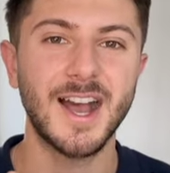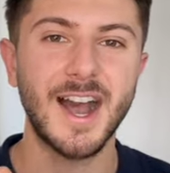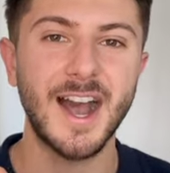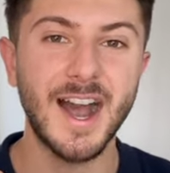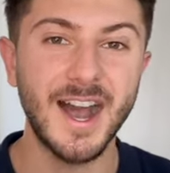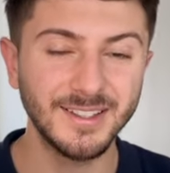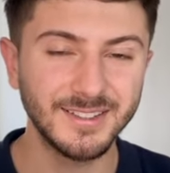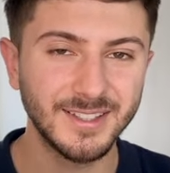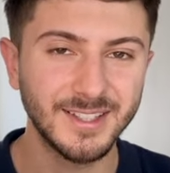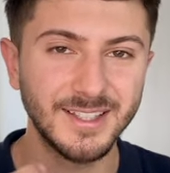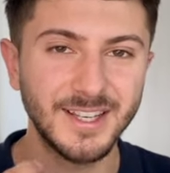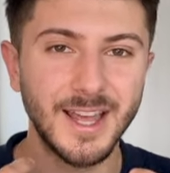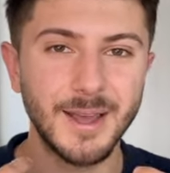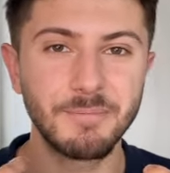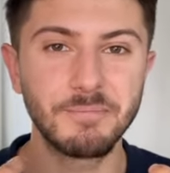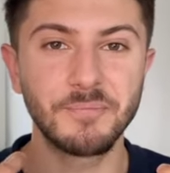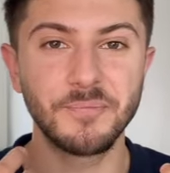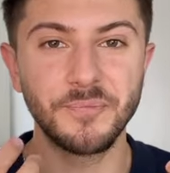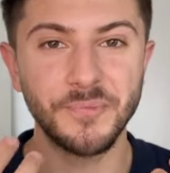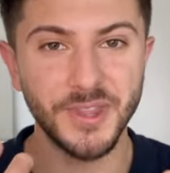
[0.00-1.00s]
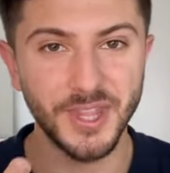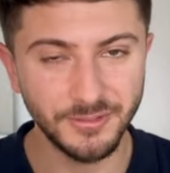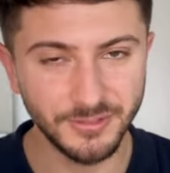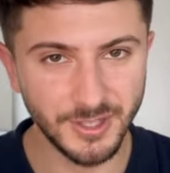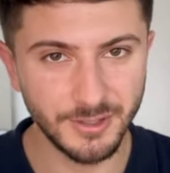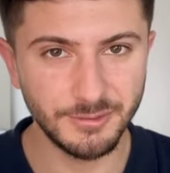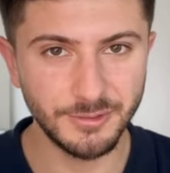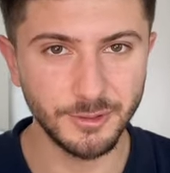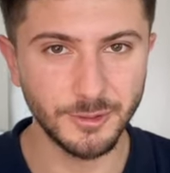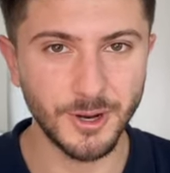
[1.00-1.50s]
asking them if
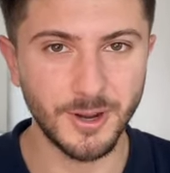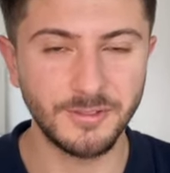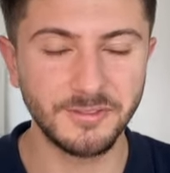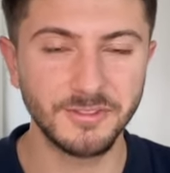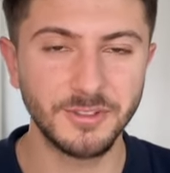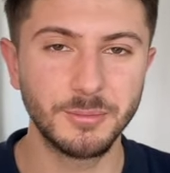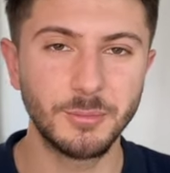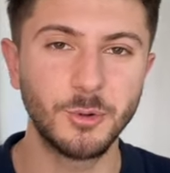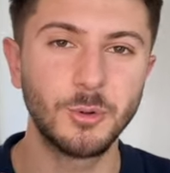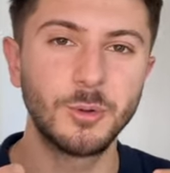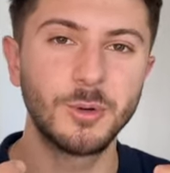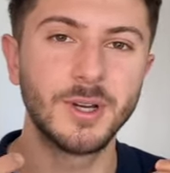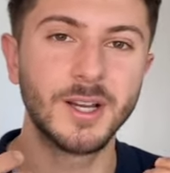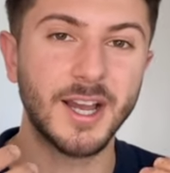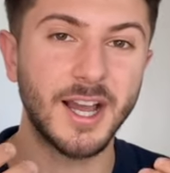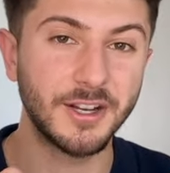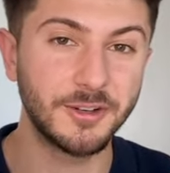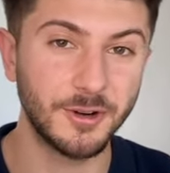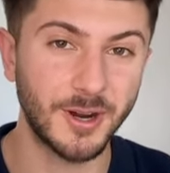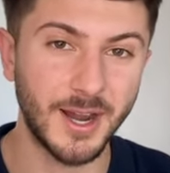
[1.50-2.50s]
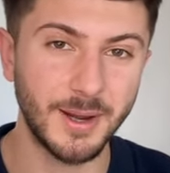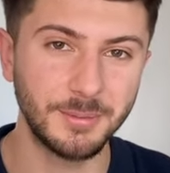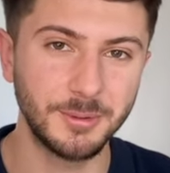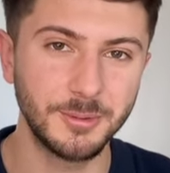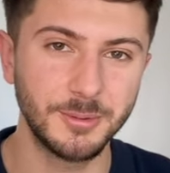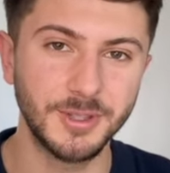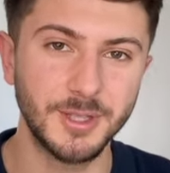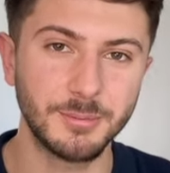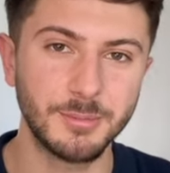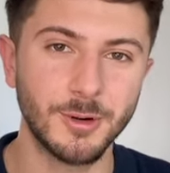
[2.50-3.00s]
they feel comfortable and you're happy
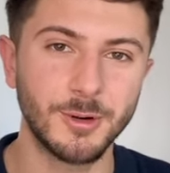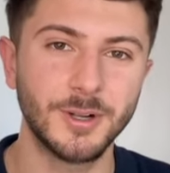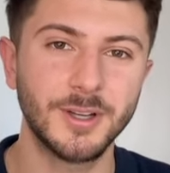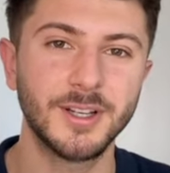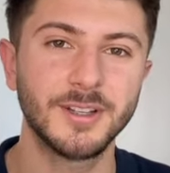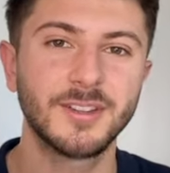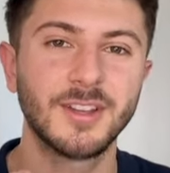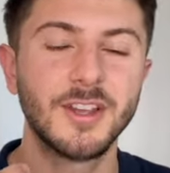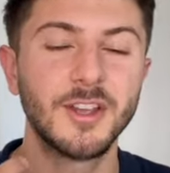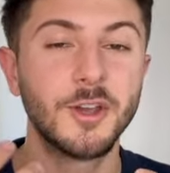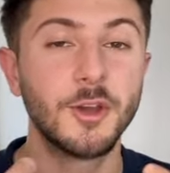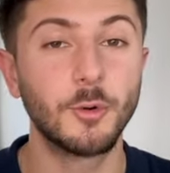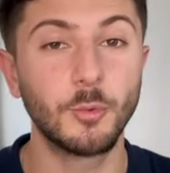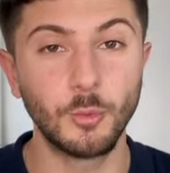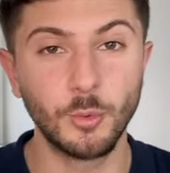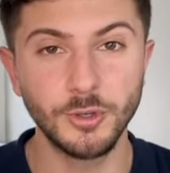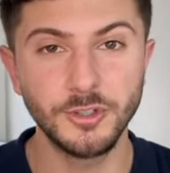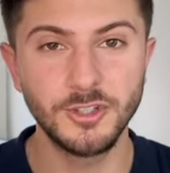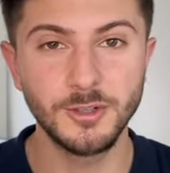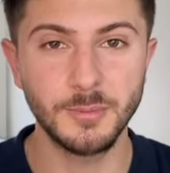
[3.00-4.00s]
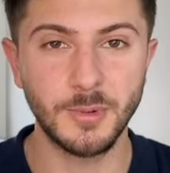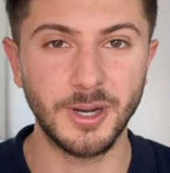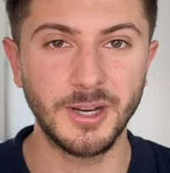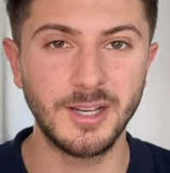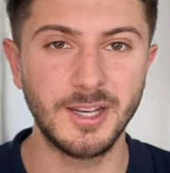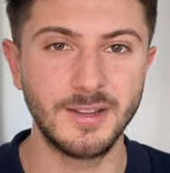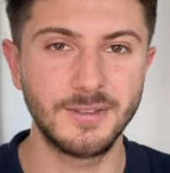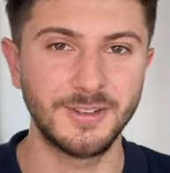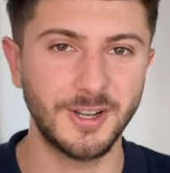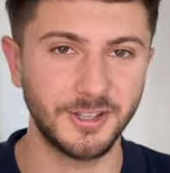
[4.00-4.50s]
with the product, would you mind
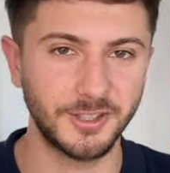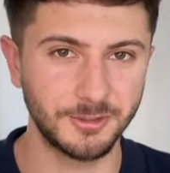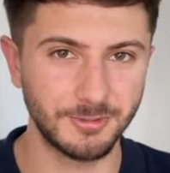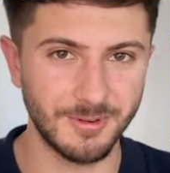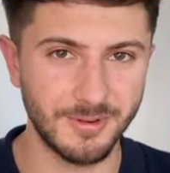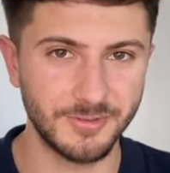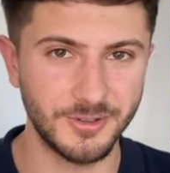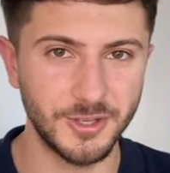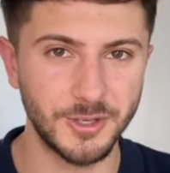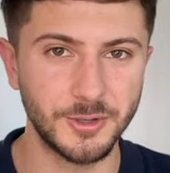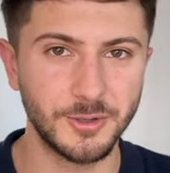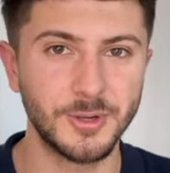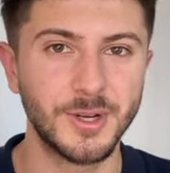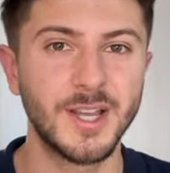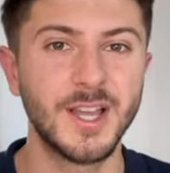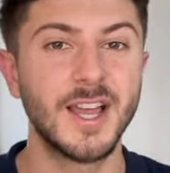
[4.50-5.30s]
leaving us a review?